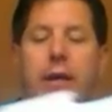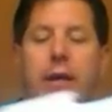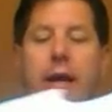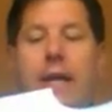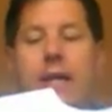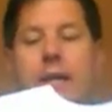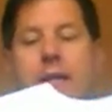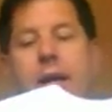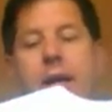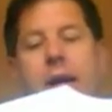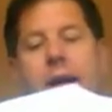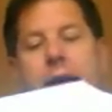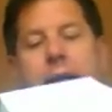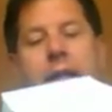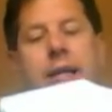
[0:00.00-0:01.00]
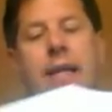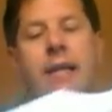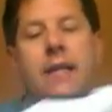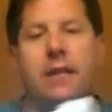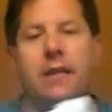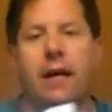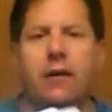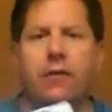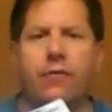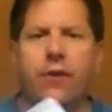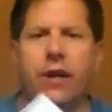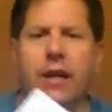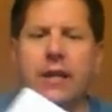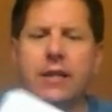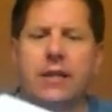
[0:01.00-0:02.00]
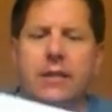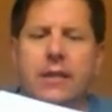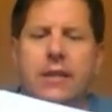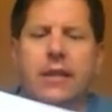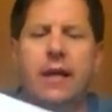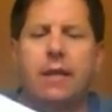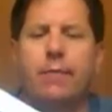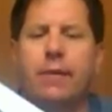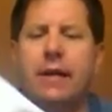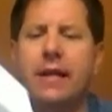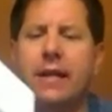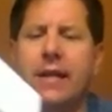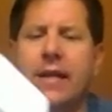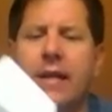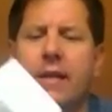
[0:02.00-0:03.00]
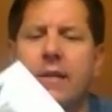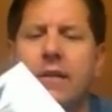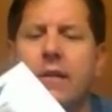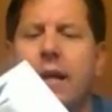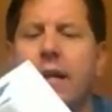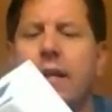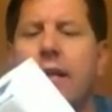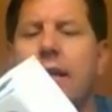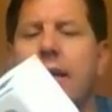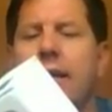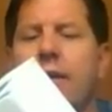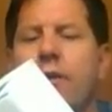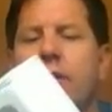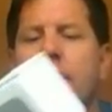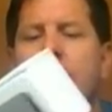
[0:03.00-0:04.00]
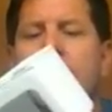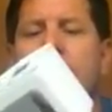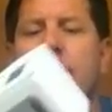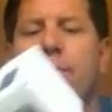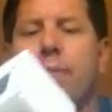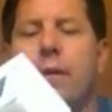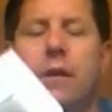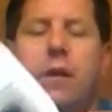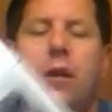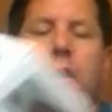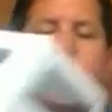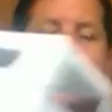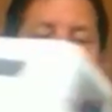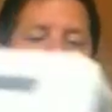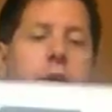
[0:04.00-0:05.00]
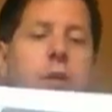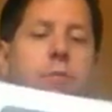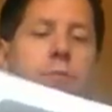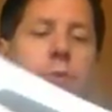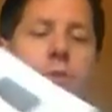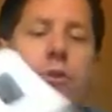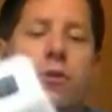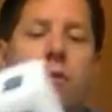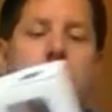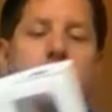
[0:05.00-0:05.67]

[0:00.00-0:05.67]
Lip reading: And then in the inside, I don't know if you guys can see that, but in the inside, there's a lip so that you can put your